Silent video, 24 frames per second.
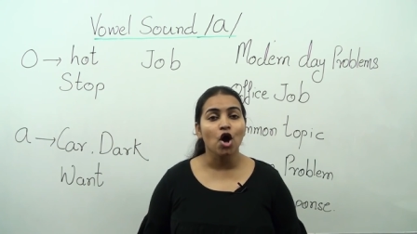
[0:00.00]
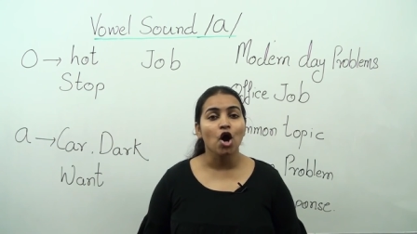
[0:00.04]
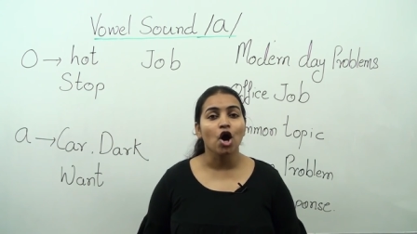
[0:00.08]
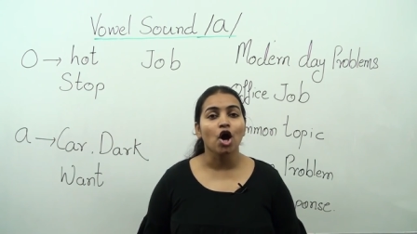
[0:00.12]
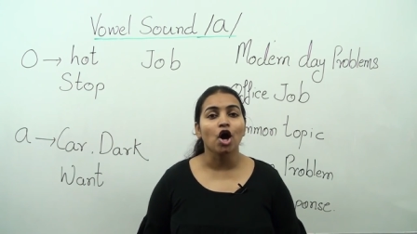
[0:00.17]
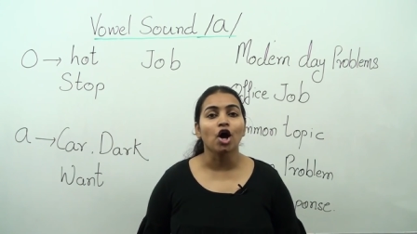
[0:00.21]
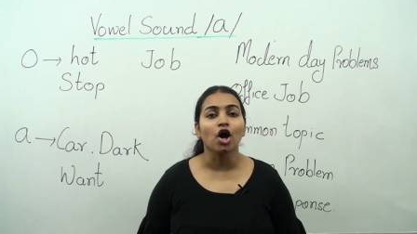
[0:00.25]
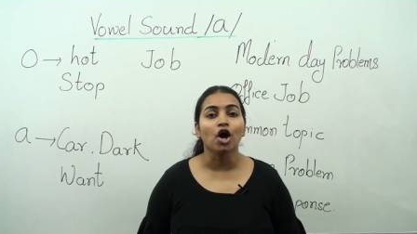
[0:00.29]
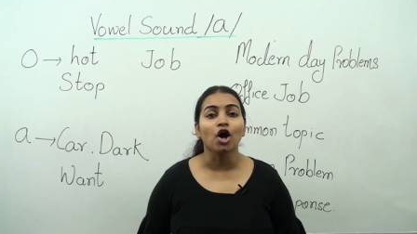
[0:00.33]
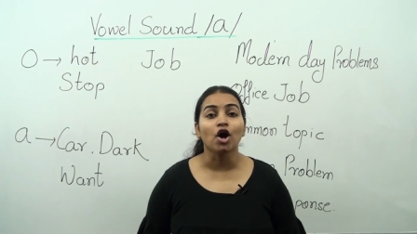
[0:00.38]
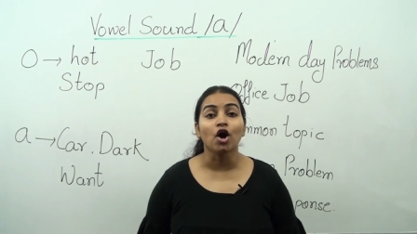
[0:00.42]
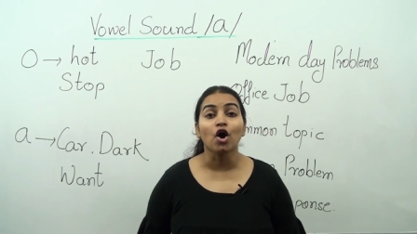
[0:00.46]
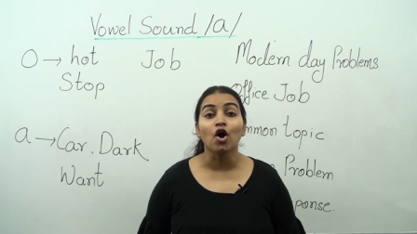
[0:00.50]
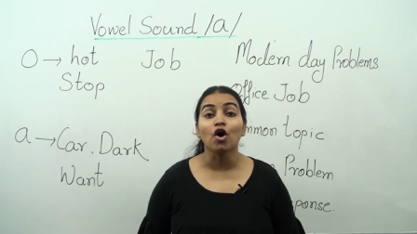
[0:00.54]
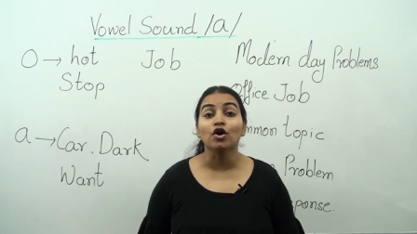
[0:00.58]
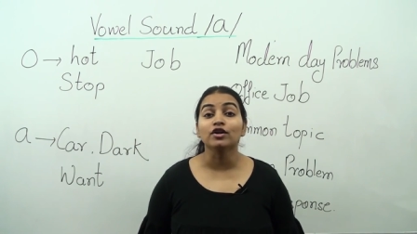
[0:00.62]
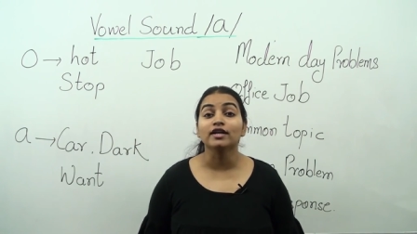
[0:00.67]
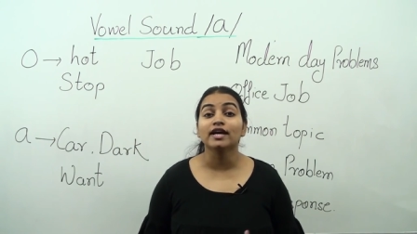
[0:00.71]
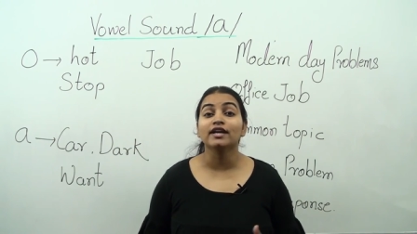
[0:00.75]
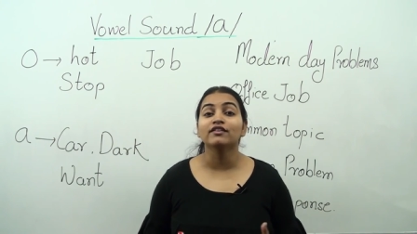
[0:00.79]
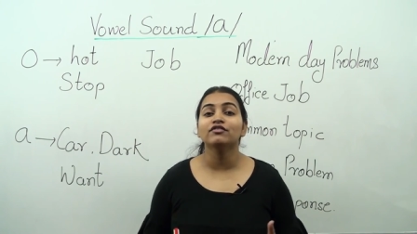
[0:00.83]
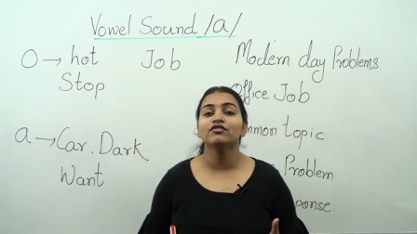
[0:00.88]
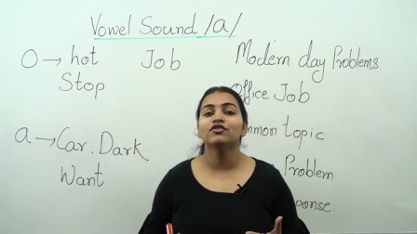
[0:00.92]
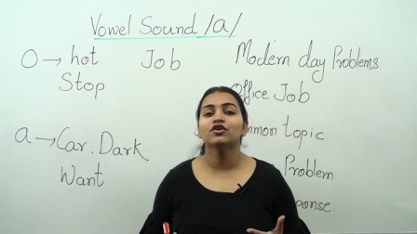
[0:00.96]
uh, on
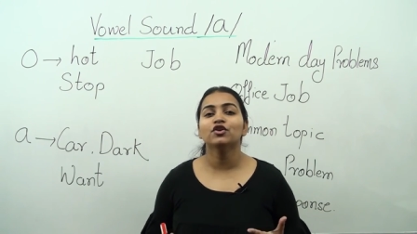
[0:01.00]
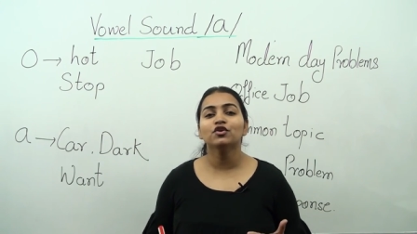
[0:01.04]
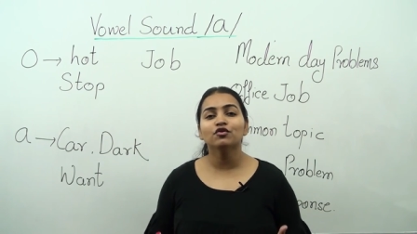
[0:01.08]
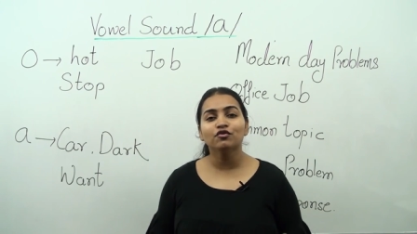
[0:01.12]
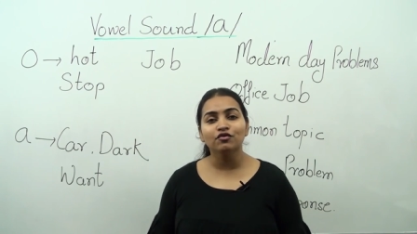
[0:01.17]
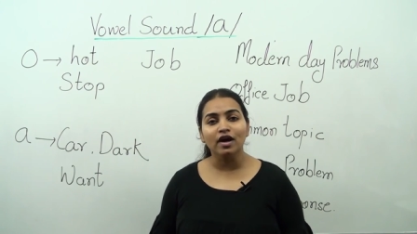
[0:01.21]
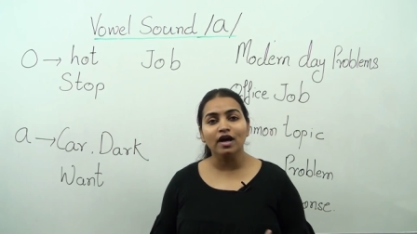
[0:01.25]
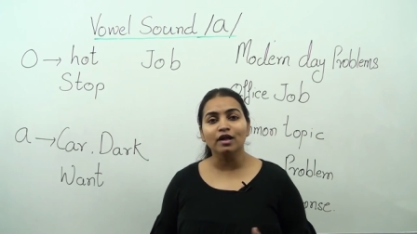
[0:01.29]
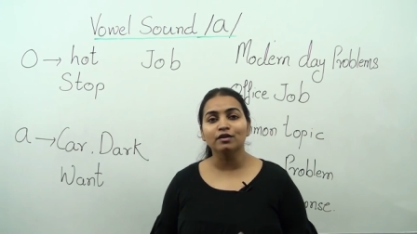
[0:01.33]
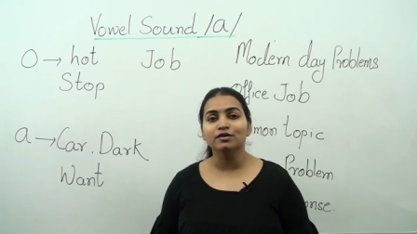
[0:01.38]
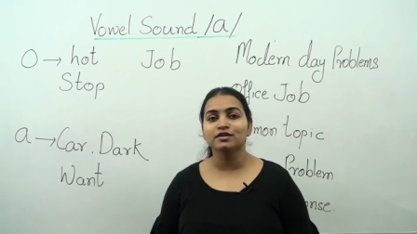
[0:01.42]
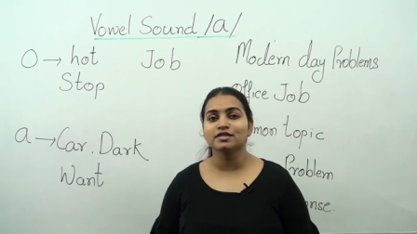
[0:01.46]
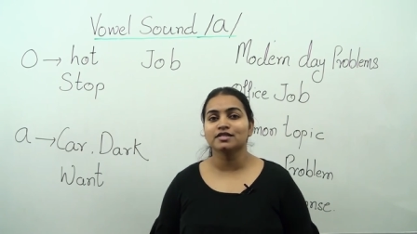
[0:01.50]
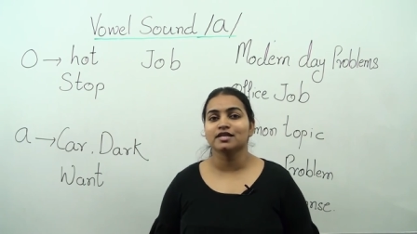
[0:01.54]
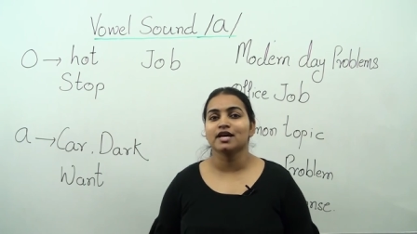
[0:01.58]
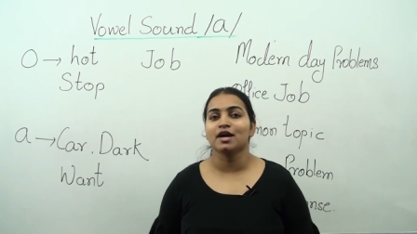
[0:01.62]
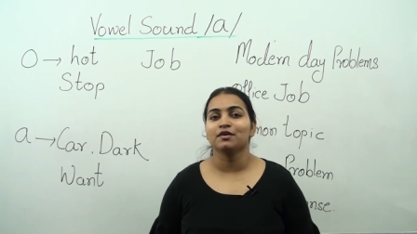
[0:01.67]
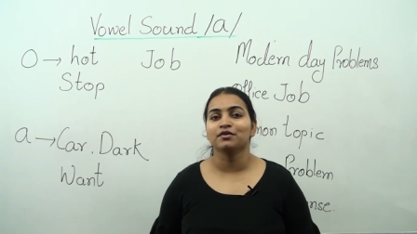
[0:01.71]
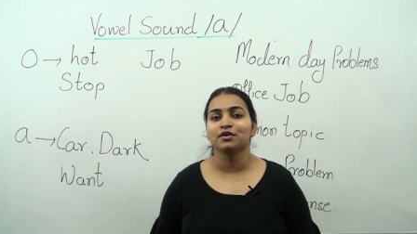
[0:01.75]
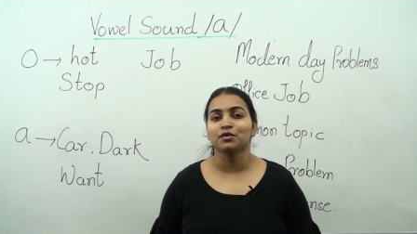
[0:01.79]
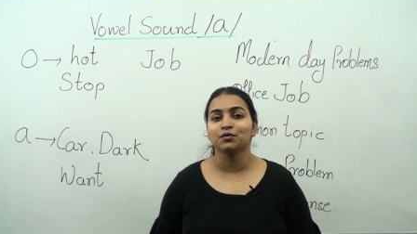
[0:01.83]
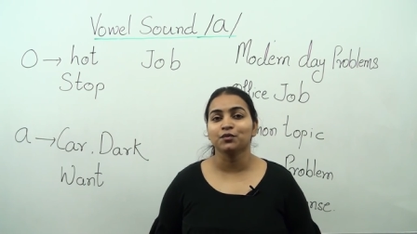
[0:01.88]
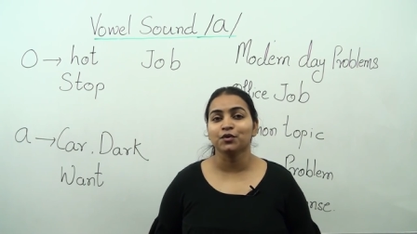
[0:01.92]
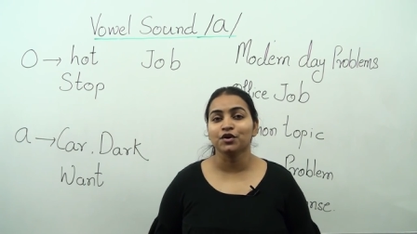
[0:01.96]
a new vowel
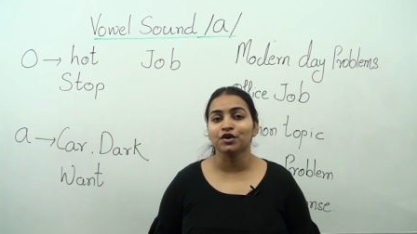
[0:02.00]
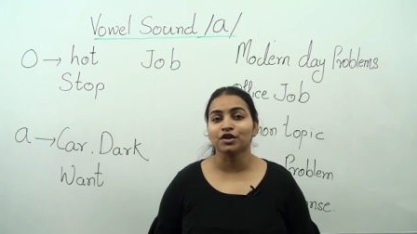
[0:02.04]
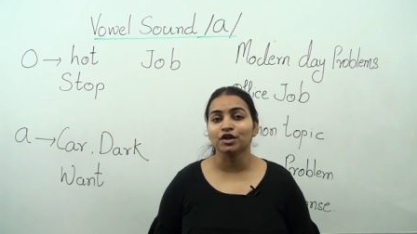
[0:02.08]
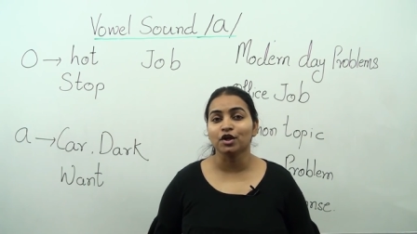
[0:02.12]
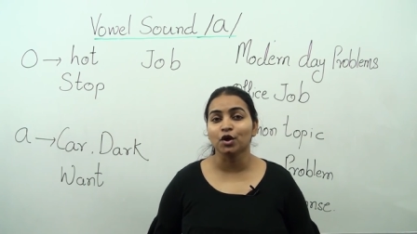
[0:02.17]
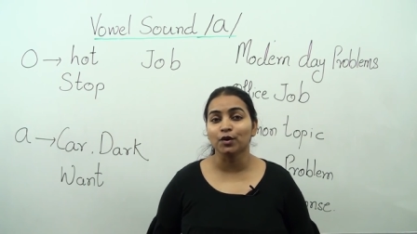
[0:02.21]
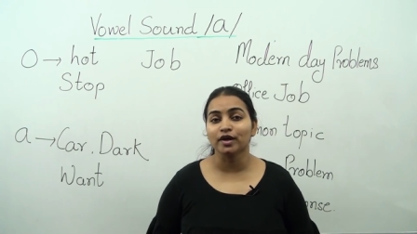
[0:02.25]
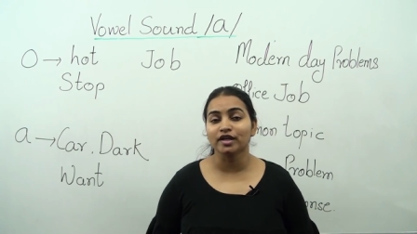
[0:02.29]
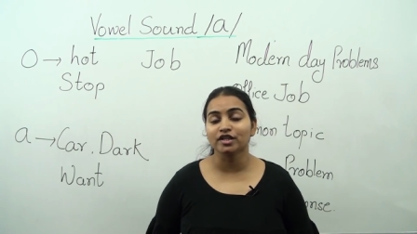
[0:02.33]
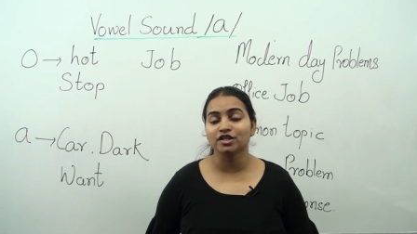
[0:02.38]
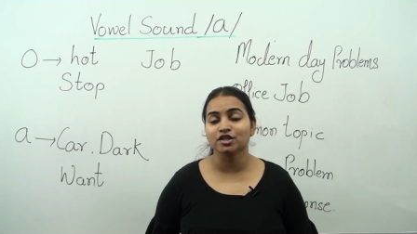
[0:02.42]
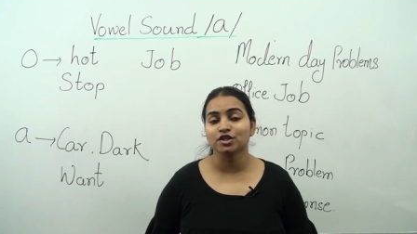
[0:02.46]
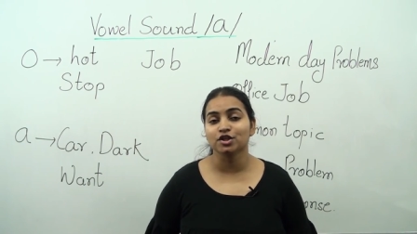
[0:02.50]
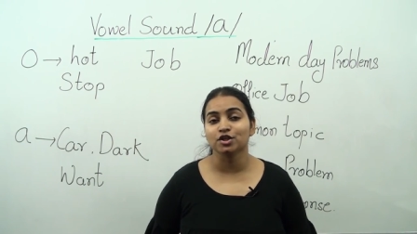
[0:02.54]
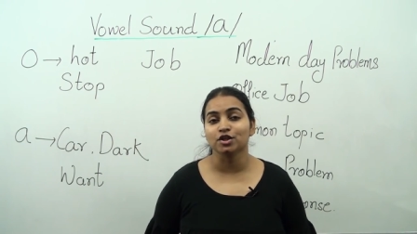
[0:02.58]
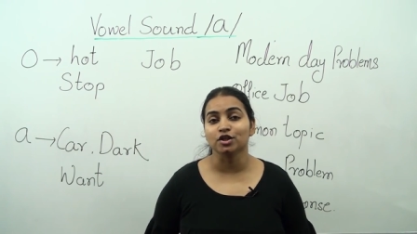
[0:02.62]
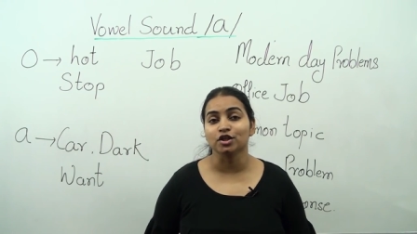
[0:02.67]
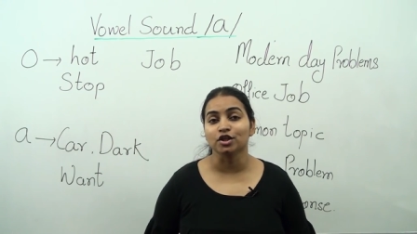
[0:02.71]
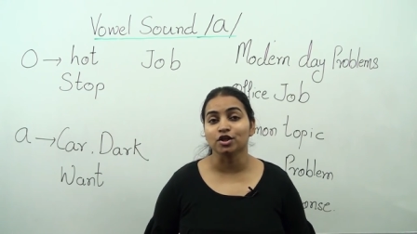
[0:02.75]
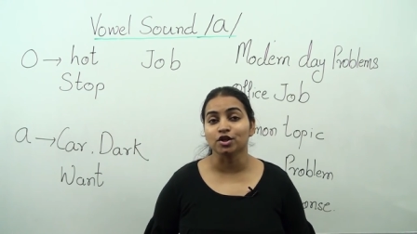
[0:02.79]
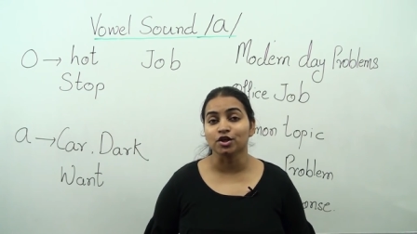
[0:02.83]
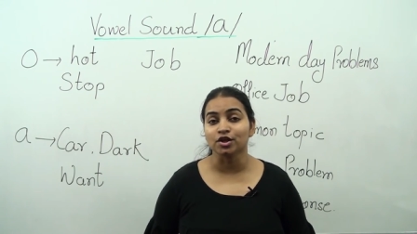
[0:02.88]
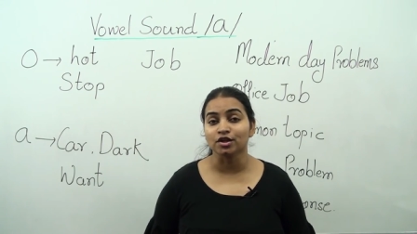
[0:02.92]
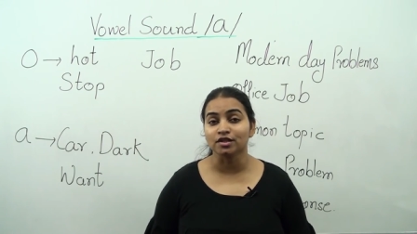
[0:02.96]
sound that we are going to
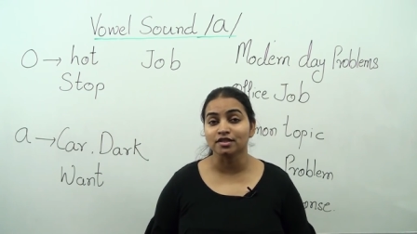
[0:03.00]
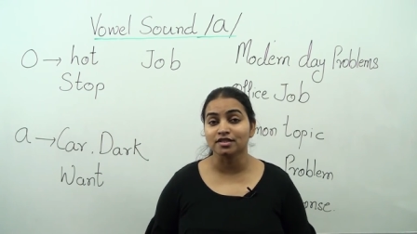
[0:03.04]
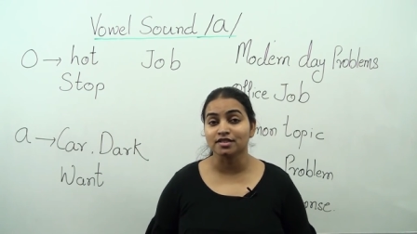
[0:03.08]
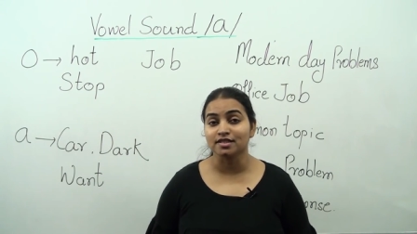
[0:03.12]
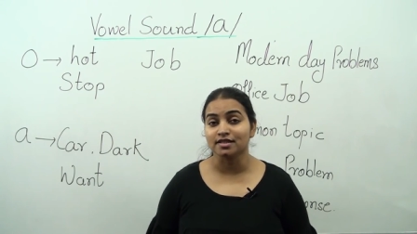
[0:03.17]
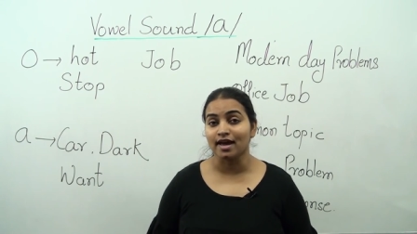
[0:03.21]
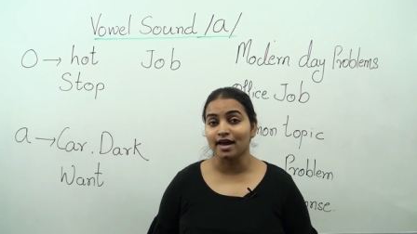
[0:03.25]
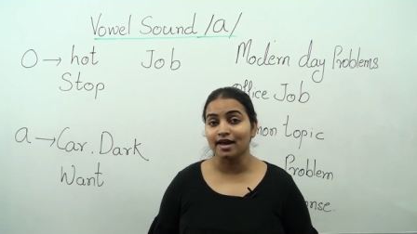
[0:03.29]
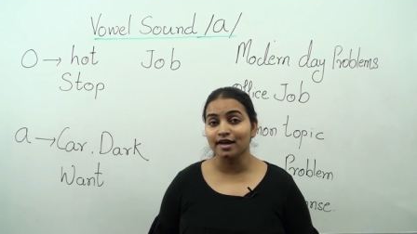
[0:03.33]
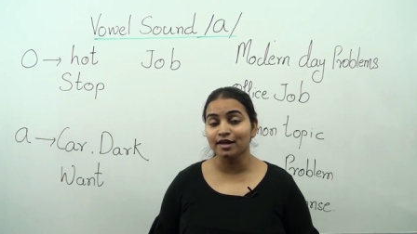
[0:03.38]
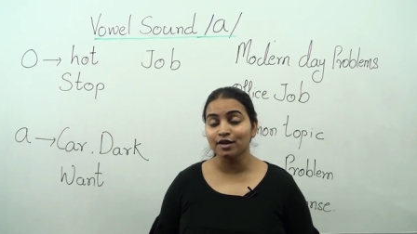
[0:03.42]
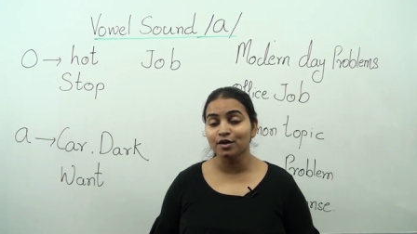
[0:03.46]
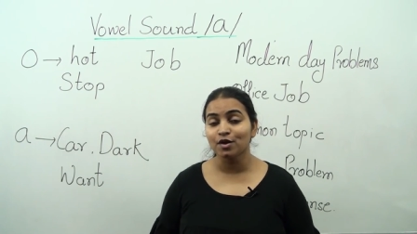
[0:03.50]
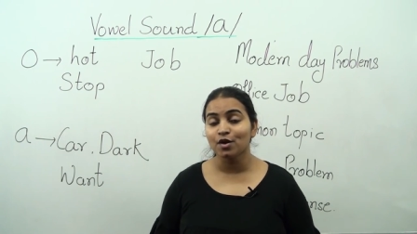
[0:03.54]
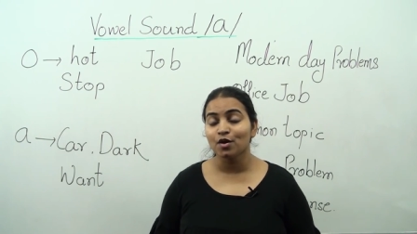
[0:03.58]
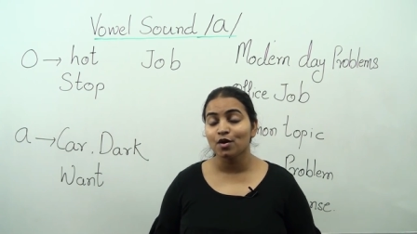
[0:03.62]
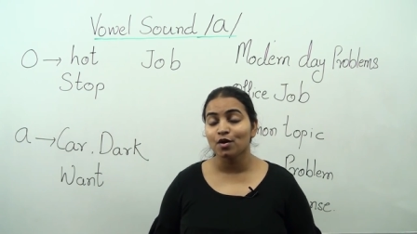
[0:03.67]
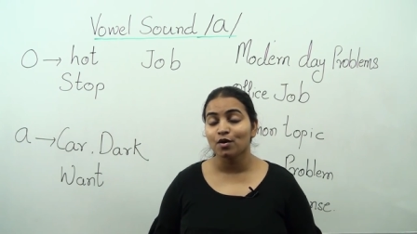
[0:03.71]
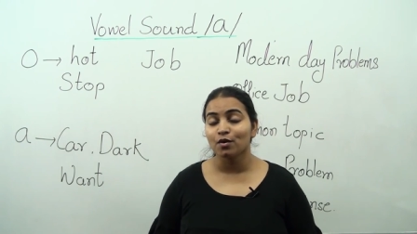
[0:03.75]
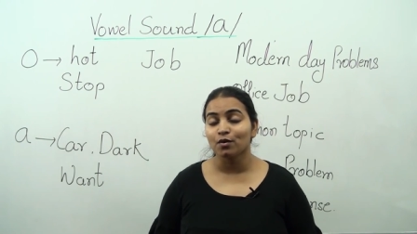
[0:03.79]
learn today,